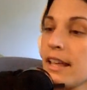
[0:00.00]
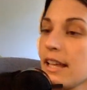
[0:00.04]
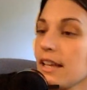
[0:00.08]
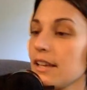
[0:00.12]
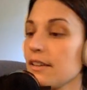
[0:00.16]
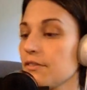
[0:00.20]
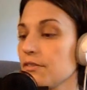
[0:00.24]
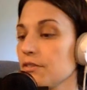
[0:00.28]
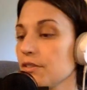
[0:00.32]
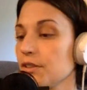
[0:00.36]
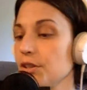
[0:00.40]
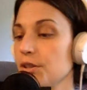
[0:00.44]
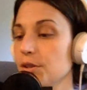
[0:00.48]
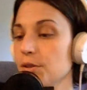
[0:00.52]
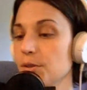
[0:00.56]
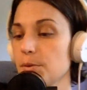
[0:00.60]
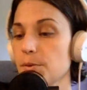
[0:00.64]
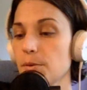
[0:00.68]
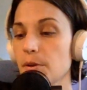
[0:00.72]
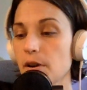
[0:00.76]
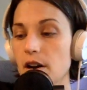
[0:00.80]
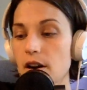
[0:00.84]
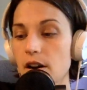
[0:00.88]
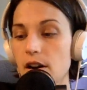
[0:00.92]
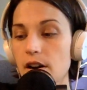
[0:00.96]
If
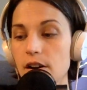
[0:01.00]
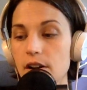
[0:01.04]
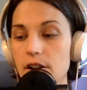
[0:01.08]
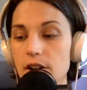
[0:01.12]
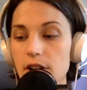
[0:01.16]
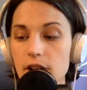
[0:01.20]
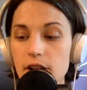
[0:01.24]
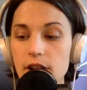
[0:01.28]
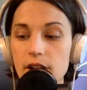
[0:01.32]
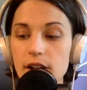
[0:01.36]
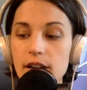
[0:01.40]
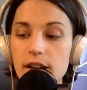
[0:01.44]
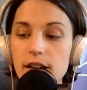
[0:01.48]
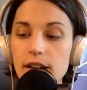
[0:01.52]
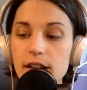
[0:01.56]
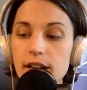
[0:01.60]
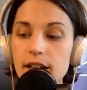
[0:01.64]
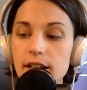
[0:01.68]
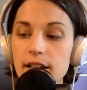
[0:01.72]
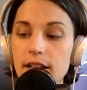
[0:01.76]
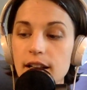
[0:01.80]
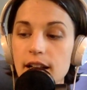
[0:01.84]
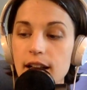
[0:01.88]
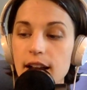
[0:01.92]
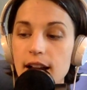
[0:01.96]
you are
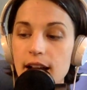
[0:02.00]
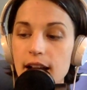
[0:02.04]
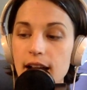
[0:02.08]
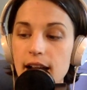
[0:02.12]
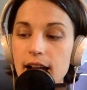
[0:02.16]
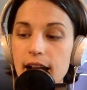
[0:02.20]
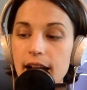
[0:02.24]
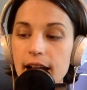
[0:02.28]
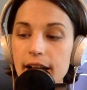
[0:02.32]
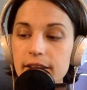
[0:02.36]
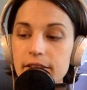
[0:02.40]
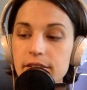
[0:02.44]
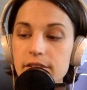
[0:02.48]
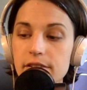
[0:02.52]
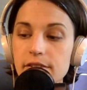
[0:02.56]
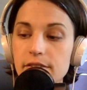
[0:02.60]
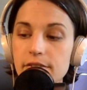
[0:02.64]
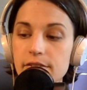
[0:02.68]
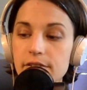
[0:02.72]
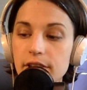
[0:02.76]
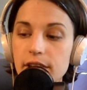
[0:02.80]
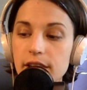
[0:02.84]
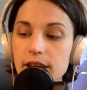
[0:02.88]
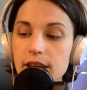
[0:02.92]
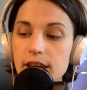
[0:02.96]

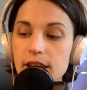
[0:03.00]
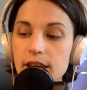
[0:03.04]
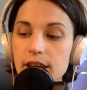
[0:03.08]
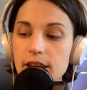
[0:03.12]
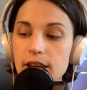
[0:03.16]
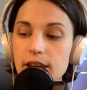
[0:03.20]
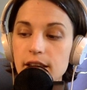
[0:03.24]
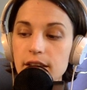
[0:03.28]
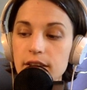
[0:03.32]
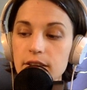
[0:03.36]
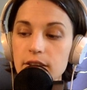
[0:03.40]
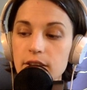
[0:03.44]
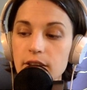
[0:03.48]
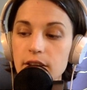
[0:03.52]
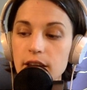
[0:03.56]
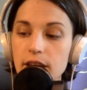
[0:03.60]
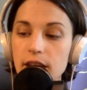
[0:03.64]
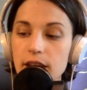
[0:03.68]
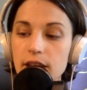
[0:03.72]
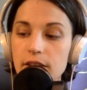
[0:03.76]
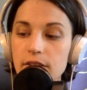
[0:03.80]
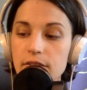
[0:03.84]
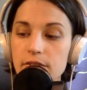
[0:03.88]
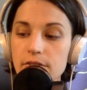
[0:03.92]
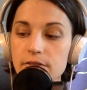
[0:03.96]
actively
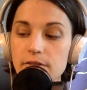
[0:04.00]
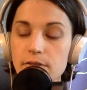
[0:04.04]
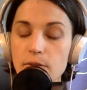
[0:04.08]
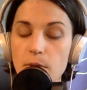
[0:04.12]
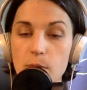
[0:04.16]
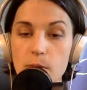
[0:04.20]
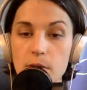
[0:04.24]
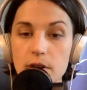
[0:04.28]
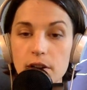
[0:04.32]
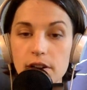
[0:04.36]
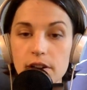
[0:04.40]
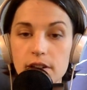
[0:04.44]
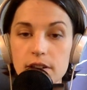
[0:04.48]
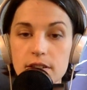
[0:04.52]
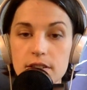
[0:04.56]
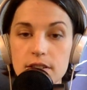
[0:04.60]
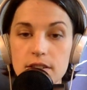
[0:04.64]
looking for